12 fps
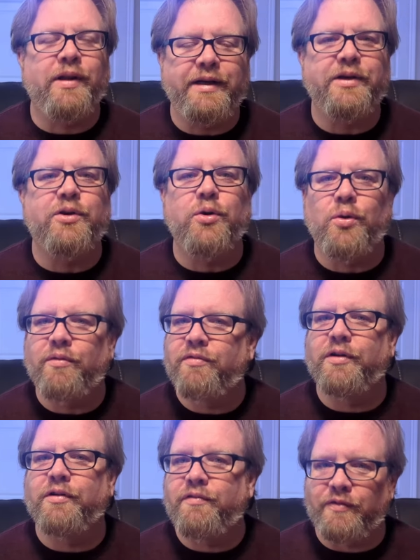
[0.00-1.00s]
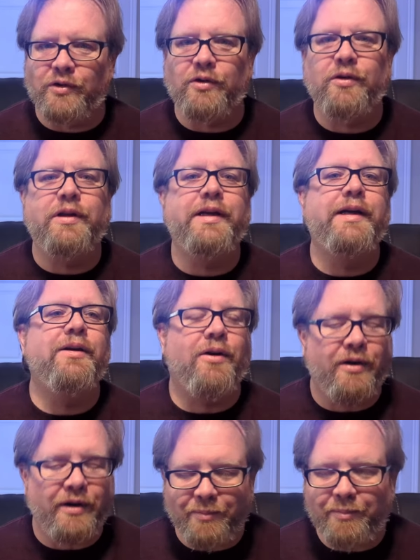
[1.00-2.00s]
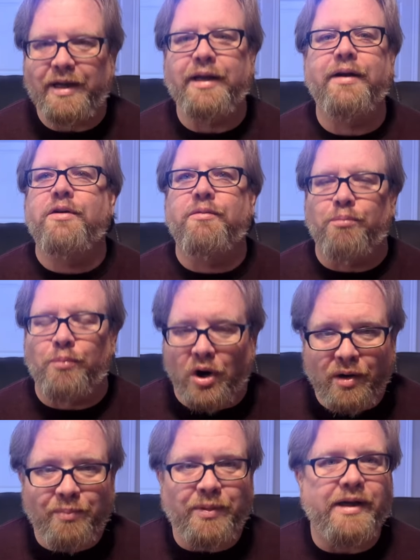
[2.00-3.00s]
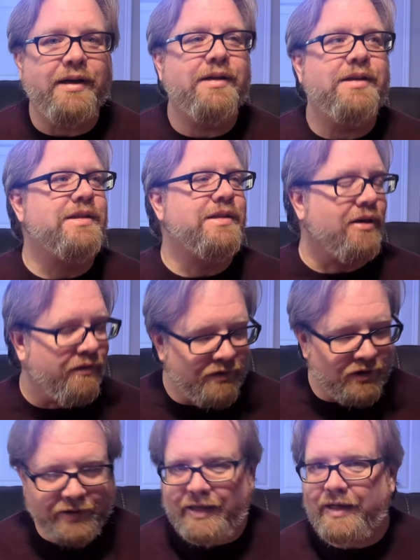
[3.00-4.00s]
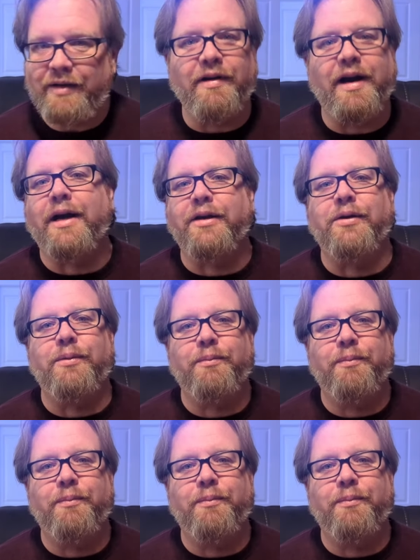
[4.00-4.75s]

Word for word: to go for a fully automated mopping, self-cleaning vacuum